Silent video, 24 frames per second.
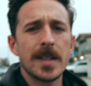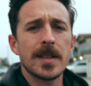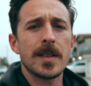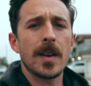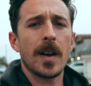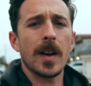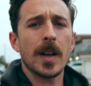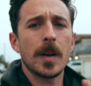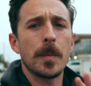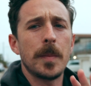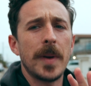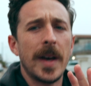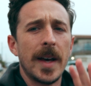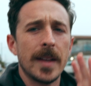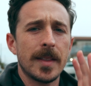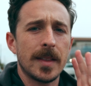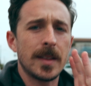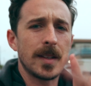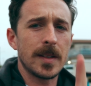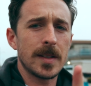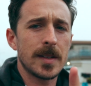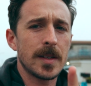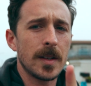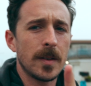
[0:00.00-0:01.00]
talk about
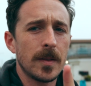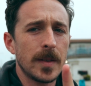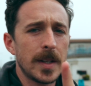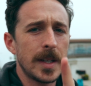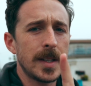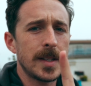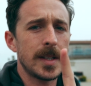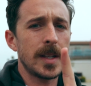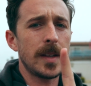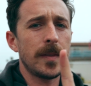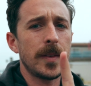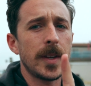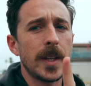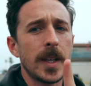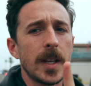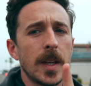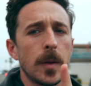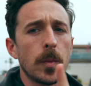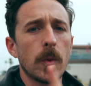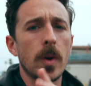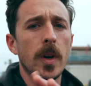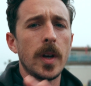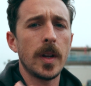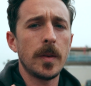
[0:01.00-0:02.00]
the Sony
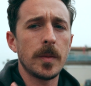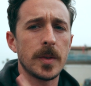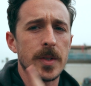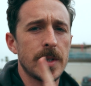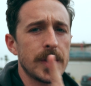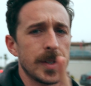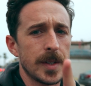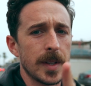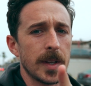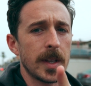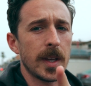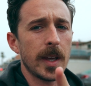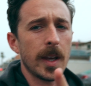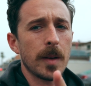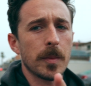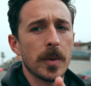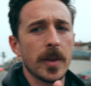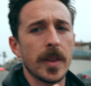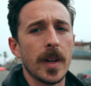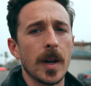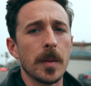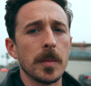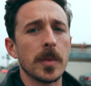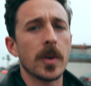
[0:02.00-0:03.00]
ZV-E1, which is the
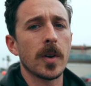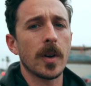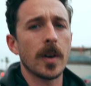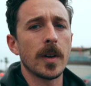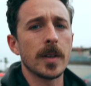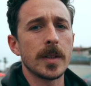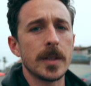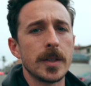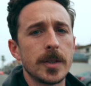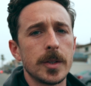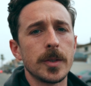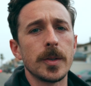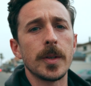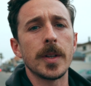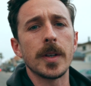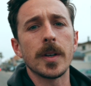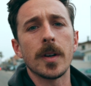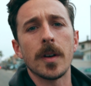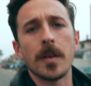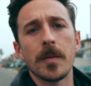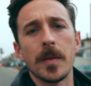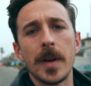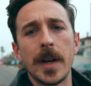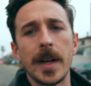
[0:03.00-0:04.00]
camera that I'm currently shooting
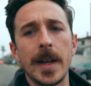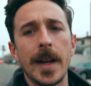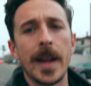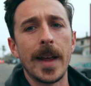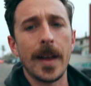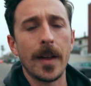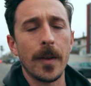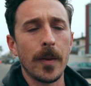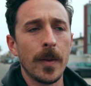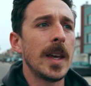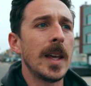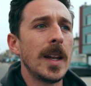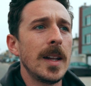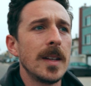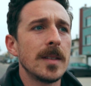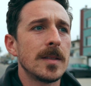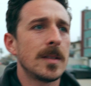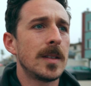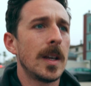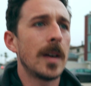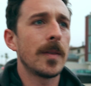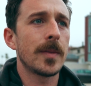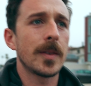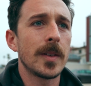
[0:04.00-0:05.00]
on right now. It is
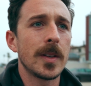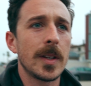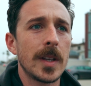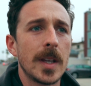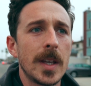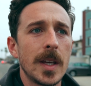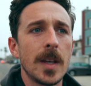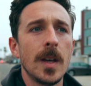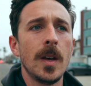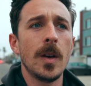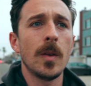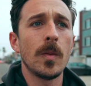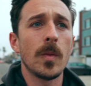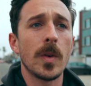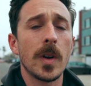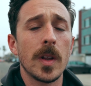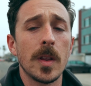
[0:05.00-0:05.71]
definitely one